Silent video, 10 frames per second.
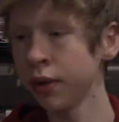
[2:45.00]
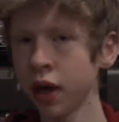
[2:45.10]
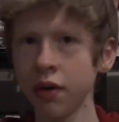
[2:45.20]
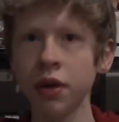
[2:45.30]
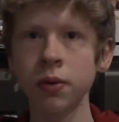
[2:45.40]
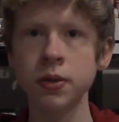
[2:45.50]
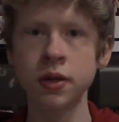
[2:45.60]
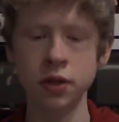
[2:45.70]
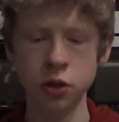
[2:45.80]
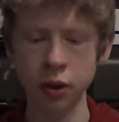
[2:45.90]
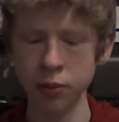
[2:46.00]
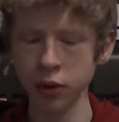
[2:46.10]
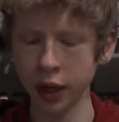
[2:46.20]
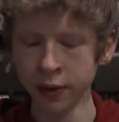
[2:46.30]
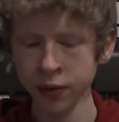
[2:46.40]
got Heroes Season 2 on
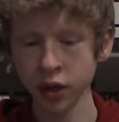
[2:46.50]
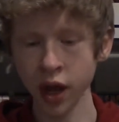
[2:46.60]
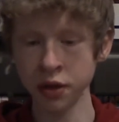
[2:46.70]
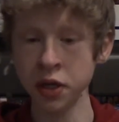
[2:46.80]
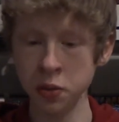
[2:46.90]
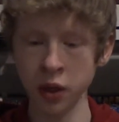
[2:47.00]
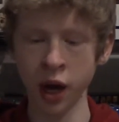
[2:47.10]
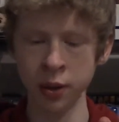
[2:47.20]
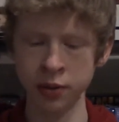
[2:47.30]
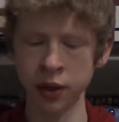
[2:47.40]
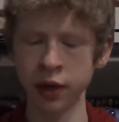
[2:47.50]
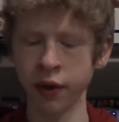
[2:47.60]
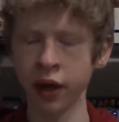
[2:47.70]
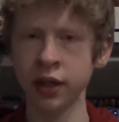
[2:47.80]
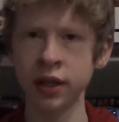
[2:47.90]
Blu-ray. And this one I was really
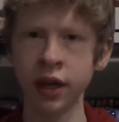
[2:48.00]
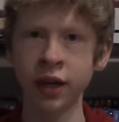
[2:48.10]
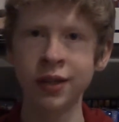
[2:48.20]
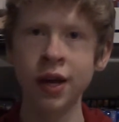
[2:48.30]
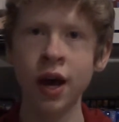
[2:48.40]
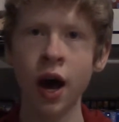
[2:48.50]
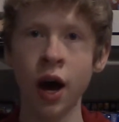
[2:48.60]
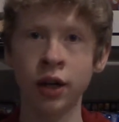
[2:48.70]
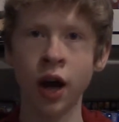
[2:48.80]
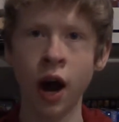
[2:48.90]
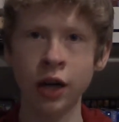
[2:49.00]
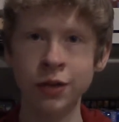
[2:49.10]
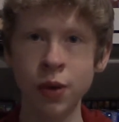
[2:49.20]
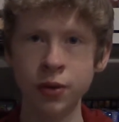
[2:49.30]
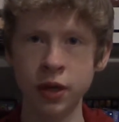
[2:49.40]
excited to get,
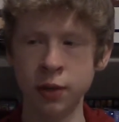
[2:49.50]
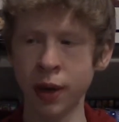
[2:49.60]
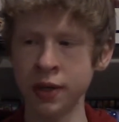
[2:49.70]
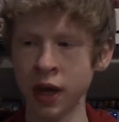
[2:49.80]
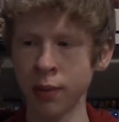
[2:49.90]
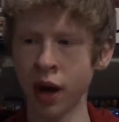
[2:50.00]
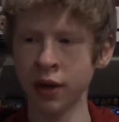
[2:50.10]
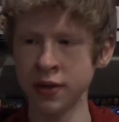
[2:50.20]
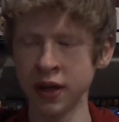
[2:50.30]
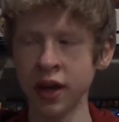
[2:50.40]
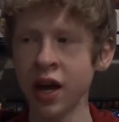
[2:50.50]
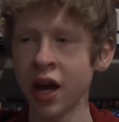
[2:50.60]
Cosmos: A Space-Time Odyssey.